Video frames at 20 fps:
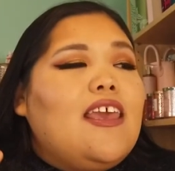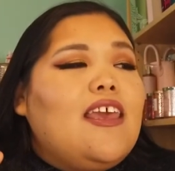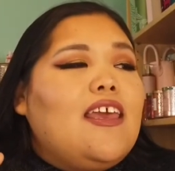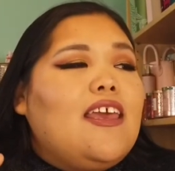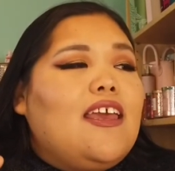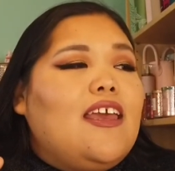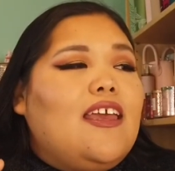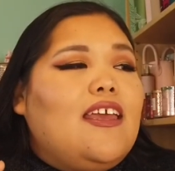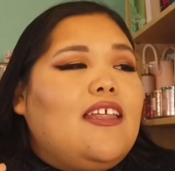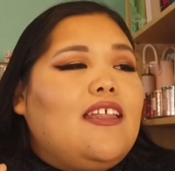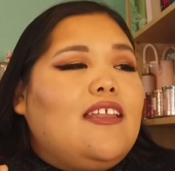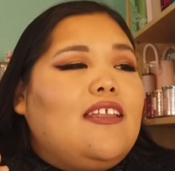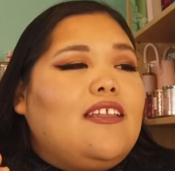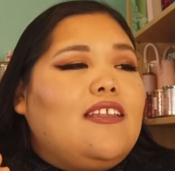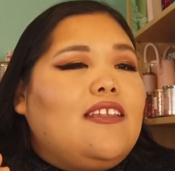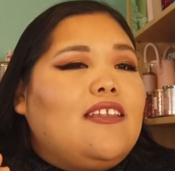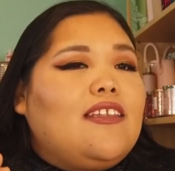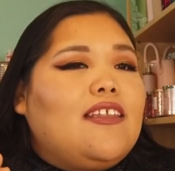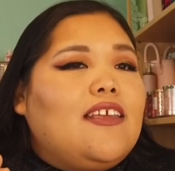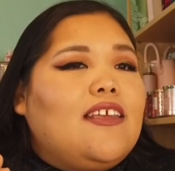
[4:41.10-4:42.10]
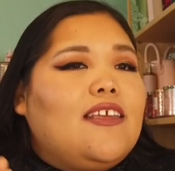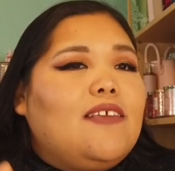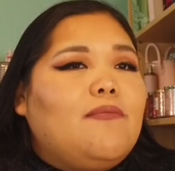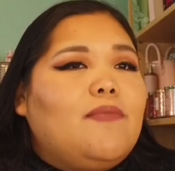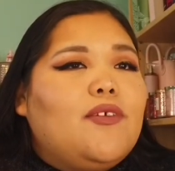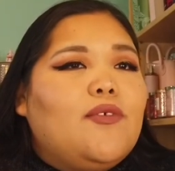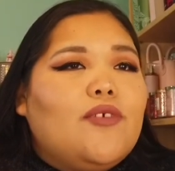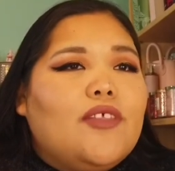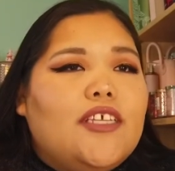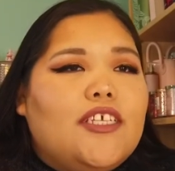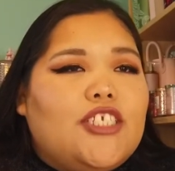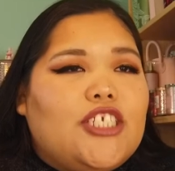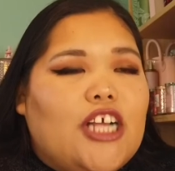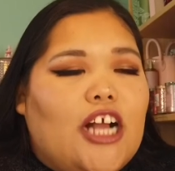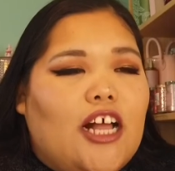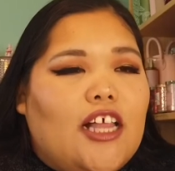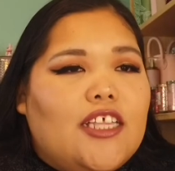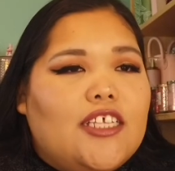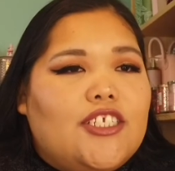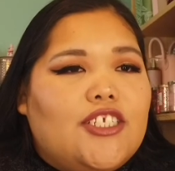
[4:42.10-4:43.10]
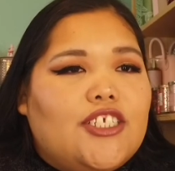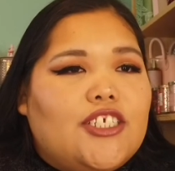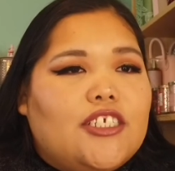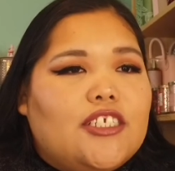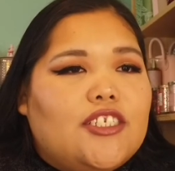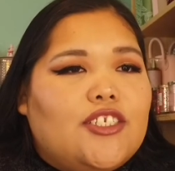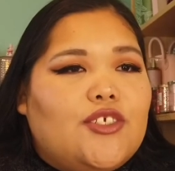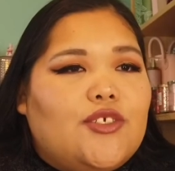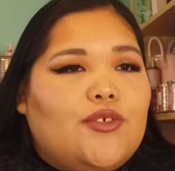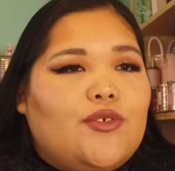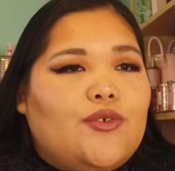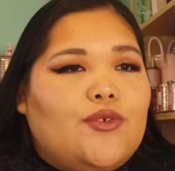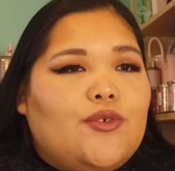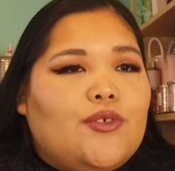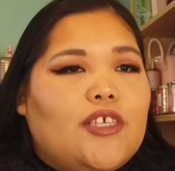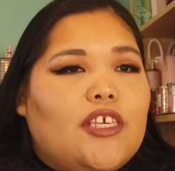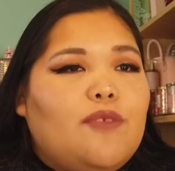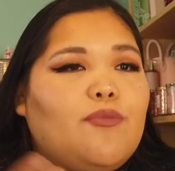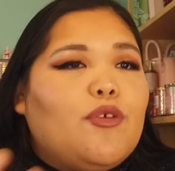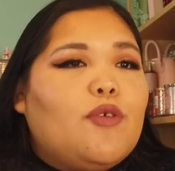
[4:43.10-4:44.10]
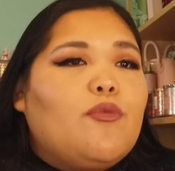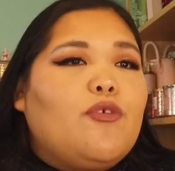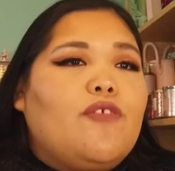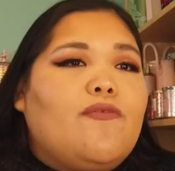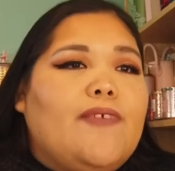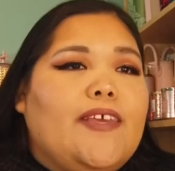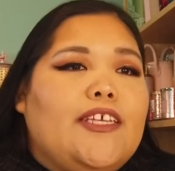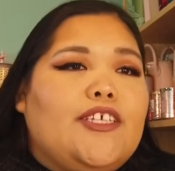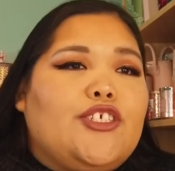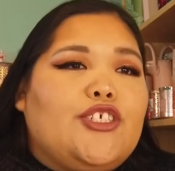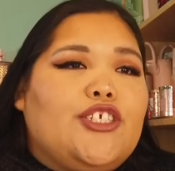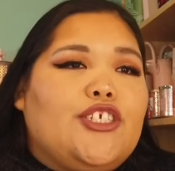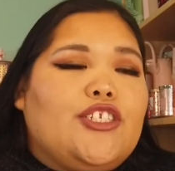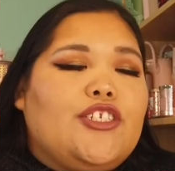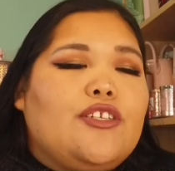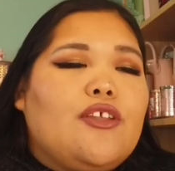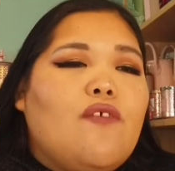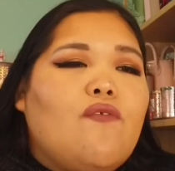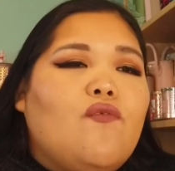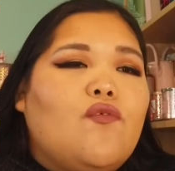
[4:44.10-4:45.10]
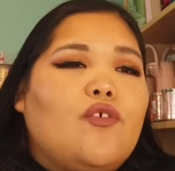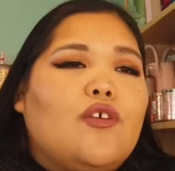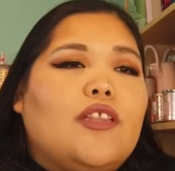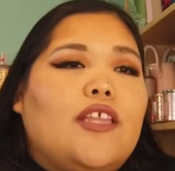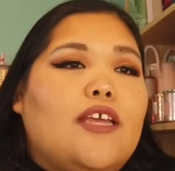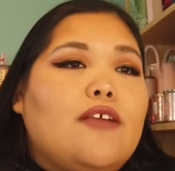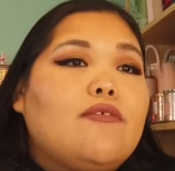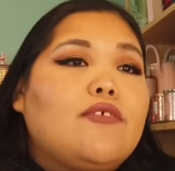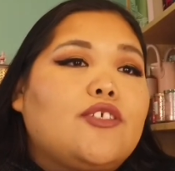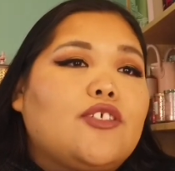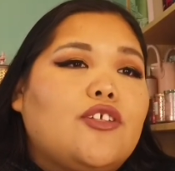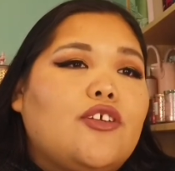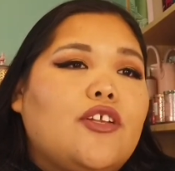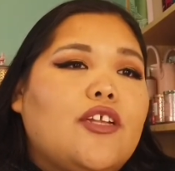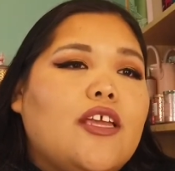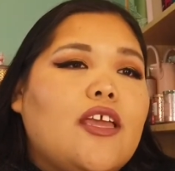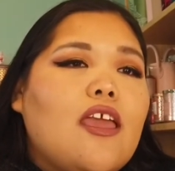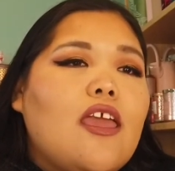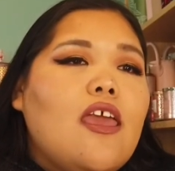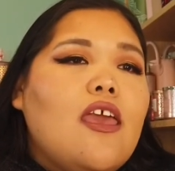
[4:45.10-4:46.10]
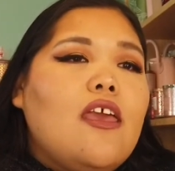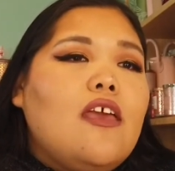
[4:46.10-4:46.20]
and it can be really challenging to keep your motivation for language learning.